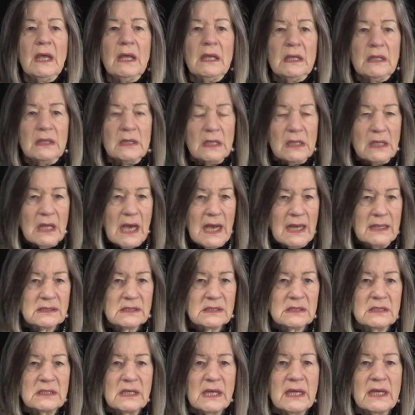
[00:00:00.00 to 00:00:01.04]
in the
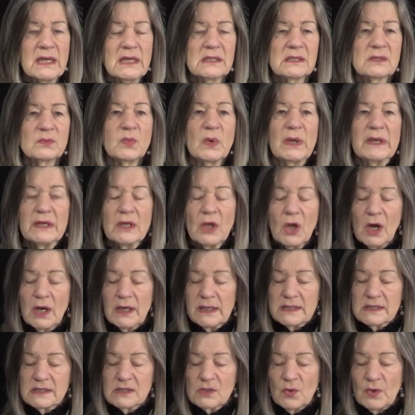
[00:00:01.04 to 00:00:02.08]
last days when
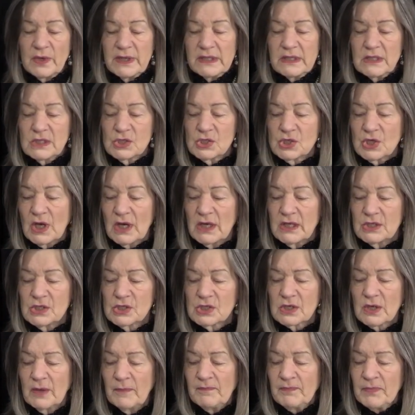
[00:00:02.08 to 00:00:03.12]
God is going to
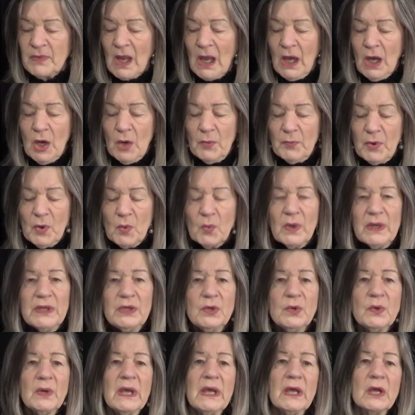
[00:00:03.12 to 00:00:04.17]
judge. But when
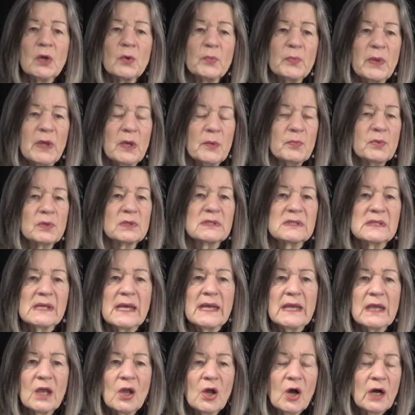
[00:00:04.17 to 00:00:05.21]
you hear people
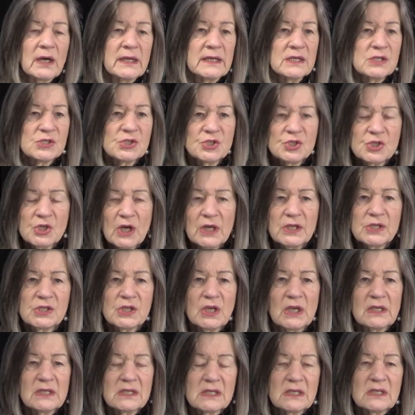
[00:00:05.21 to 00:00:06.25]
saying God is
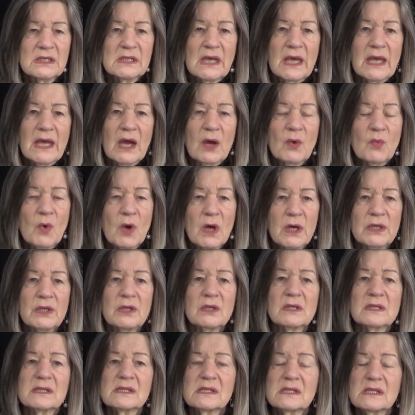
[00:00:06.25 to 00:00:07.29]
judging today, I want
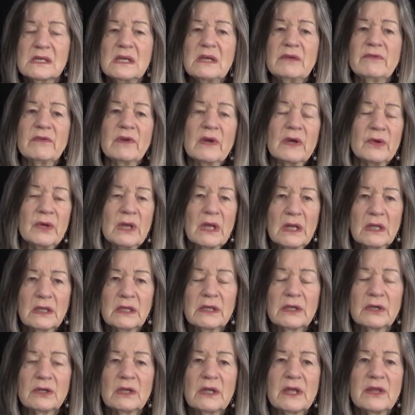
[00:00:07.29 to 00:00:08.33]
you to see very
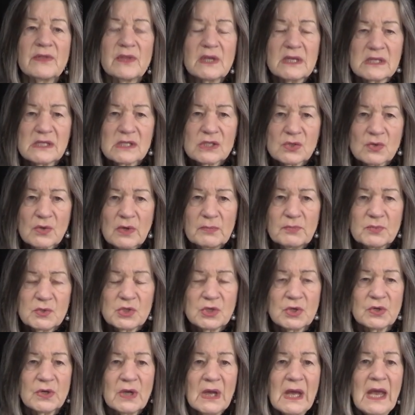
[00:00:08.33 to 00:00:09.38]
clearly this
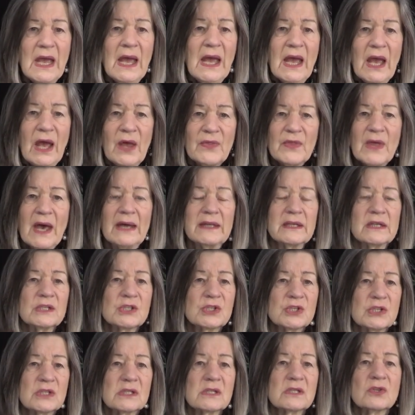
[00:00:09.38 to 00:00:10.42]
scripture and that
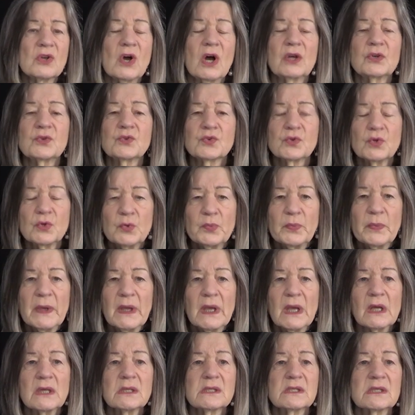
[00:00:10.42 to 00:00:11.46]
it's just not true,
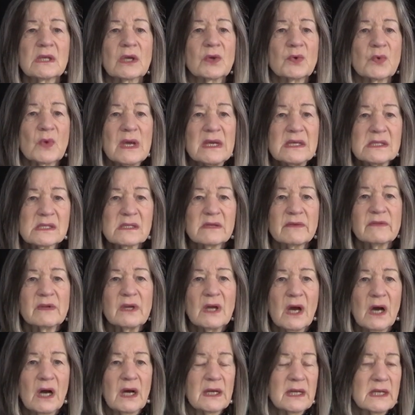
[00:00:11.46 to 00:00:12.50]
because the grace of
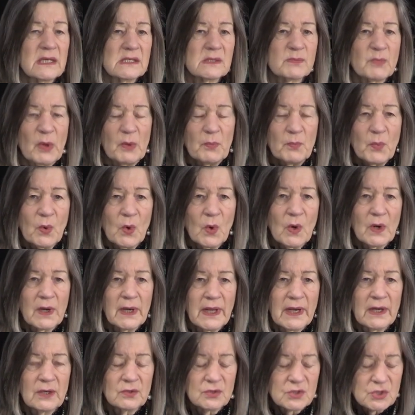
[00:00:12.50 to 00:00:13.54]
God has been
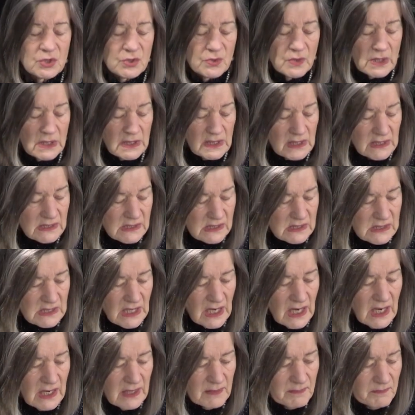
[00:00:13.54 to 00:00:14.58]
poured out during this
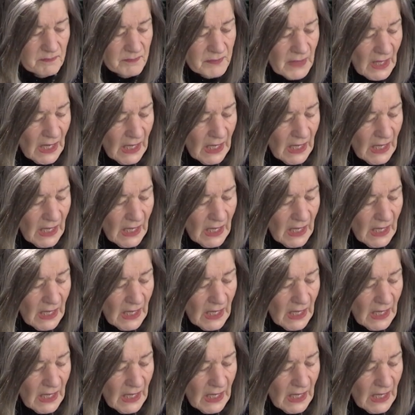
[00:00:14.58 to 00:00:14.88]
time.